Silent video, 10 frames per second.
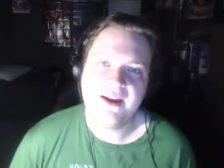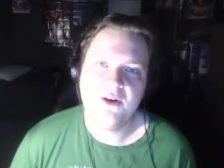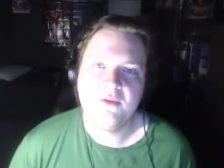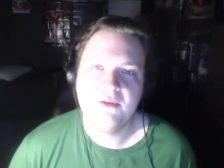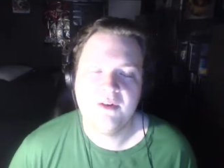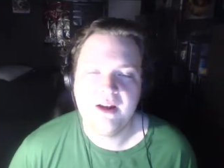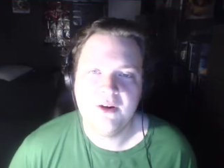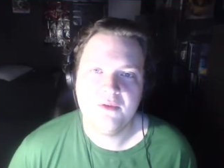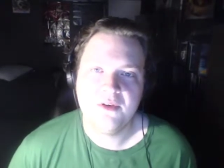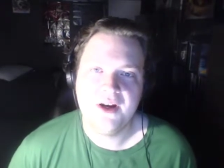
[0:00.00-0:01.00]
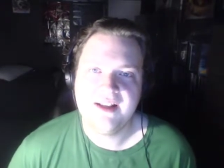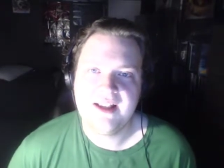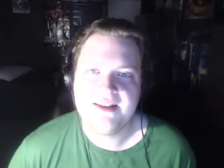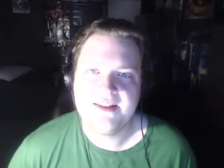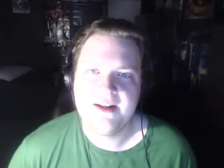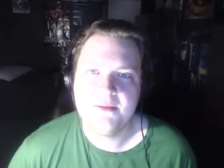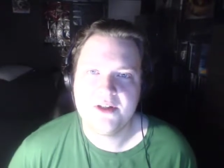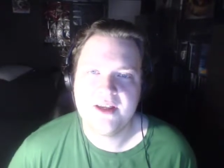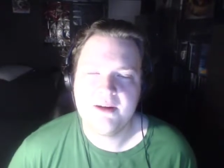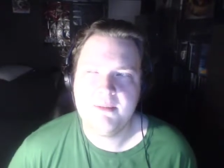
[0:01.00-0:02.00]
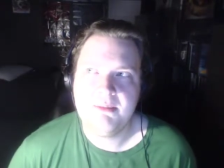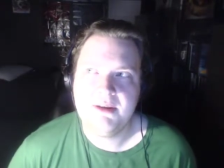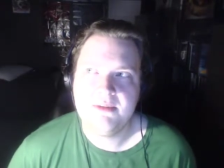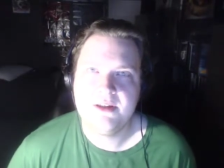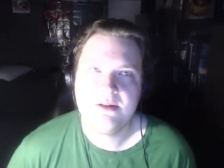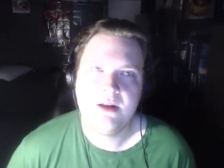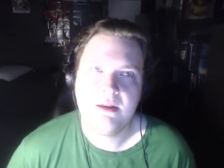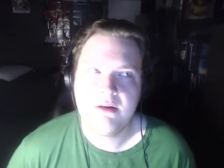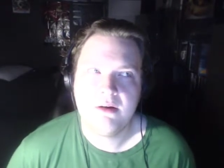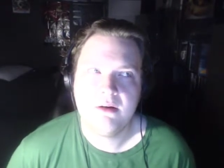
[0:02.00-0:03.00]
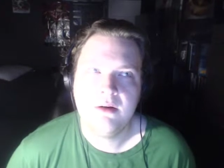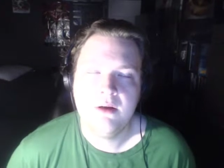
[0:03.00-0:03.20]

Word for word: and over over analyzing, I'm just like maybe it means nothing.